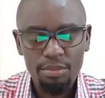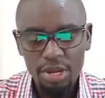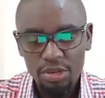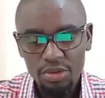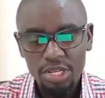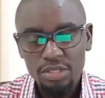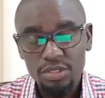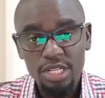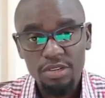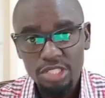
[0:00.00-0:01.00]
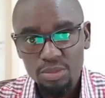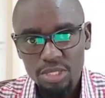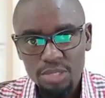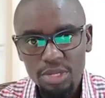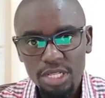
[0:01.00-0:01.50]
but you need to take
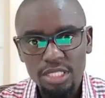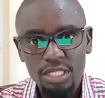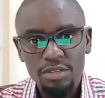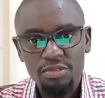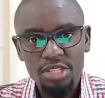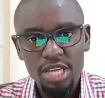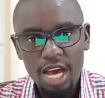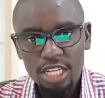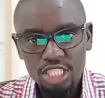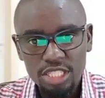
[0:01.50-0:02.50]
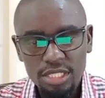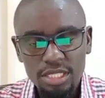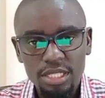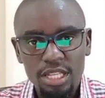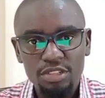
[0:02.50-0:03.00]
responsibility for the
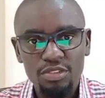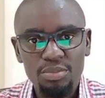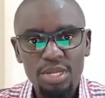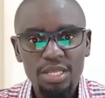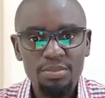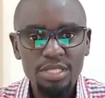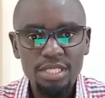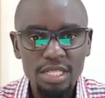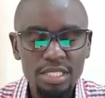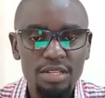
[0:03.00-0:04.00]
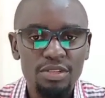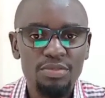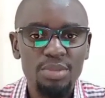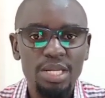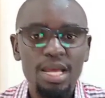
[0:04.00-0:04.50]
actions that you've made, the mistakes that
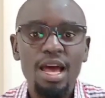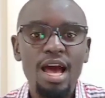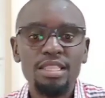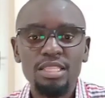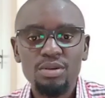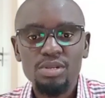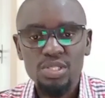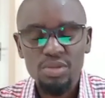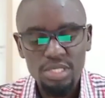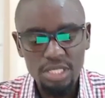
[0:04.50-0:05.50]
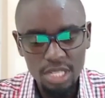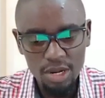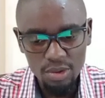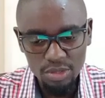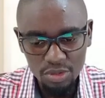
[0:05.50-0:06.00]
you've made, and the consequences that
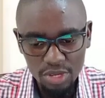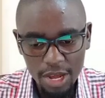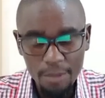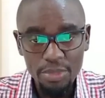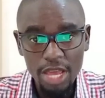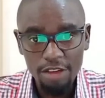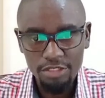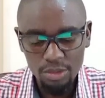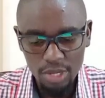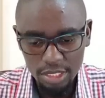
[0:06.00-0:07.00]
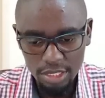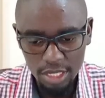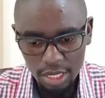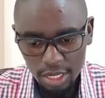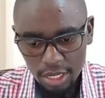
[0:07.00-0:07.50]
are going to come afterwards.